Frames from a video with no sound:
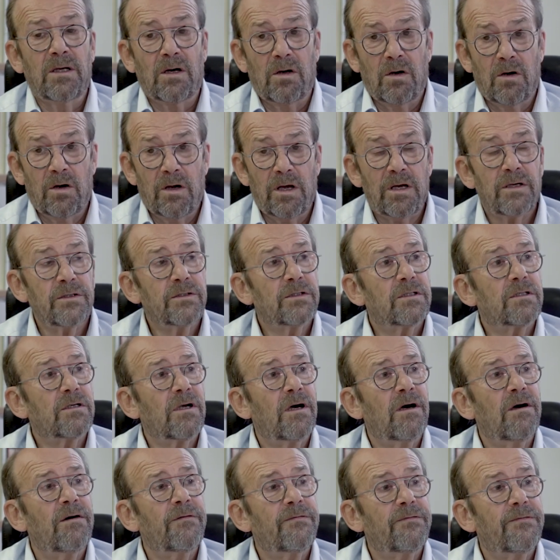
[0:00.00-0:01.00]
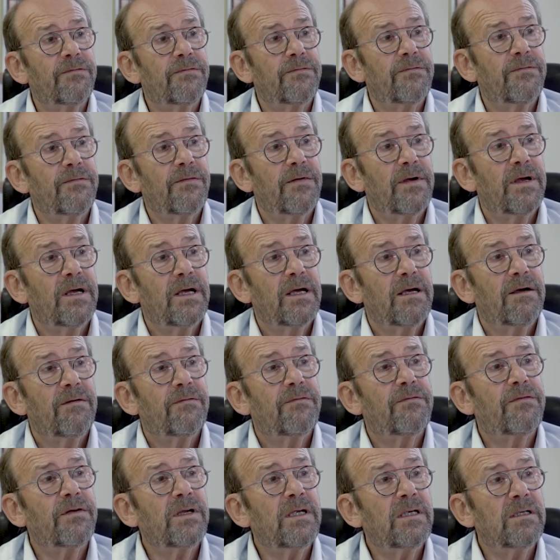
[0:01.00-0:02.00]
the loss of
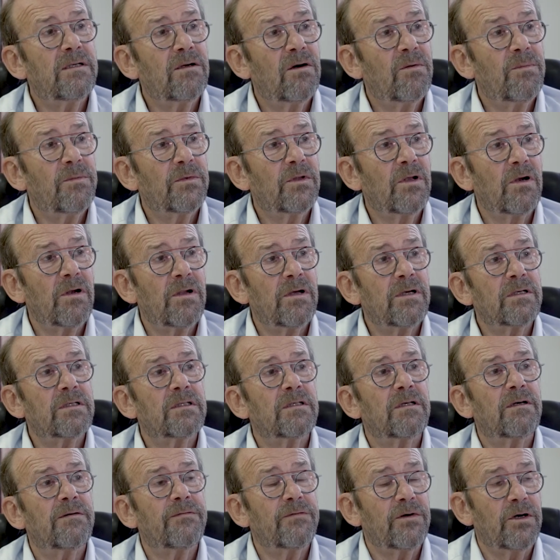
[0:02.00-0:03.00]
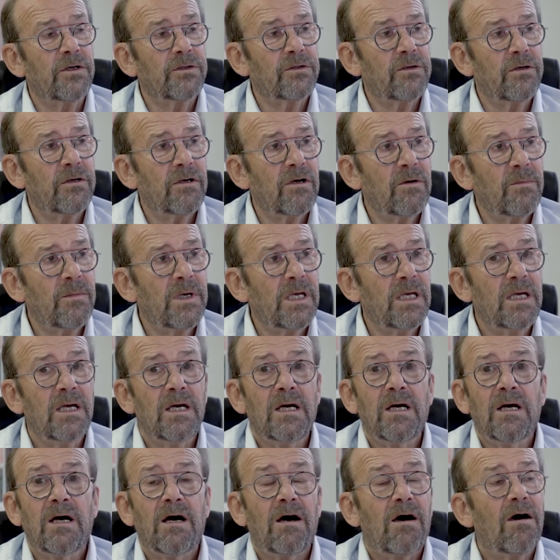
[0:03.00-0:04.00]
freedom, the loss of
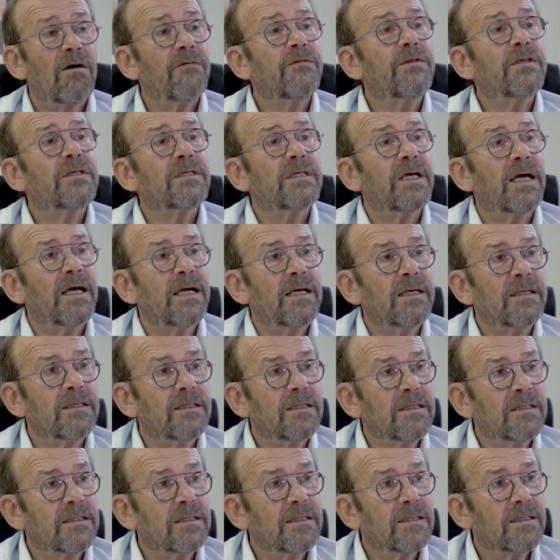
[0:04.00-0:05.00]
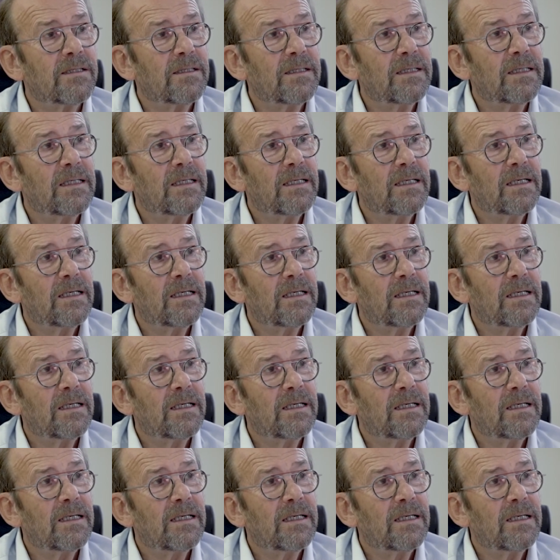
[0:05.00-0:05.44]
autonomy of the sciences.